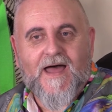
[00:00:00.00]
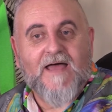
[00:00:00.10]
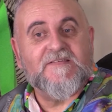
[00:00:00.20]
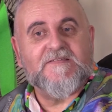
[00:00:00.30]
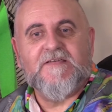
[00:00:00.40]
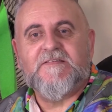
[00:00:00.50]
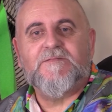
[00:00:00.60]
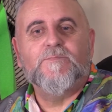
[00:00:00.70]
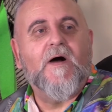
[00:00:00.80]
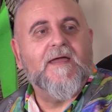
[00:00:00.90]

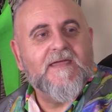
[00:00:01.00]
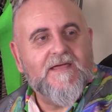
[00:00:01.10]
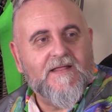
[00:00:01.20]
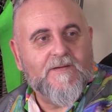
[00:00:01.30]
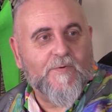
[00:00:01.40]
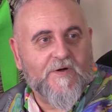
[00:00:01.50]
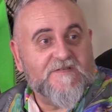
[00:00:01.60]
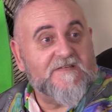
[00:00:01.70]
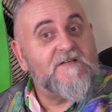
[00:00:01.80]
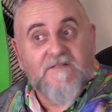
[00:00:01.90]
assist my healing
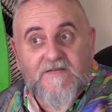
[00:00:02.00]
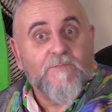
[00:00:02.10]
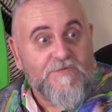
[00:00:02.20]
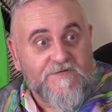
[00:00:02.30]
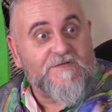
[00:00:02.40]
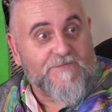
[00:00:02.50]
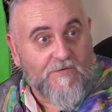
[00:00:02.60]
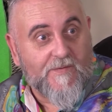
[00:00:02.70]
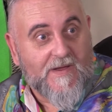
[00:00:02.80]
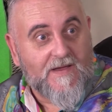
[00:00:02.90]
process, because it would
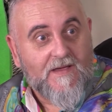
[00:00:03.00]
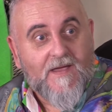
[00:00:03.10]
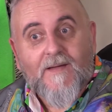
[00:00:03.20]
destroy me.